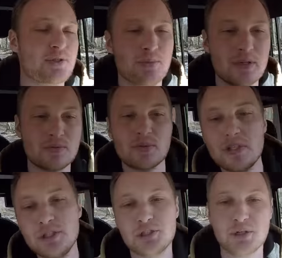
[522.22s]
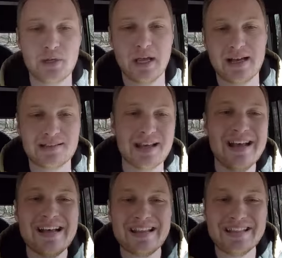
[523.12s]
so we can really show you guys
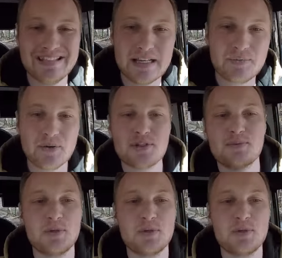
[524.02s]
the difference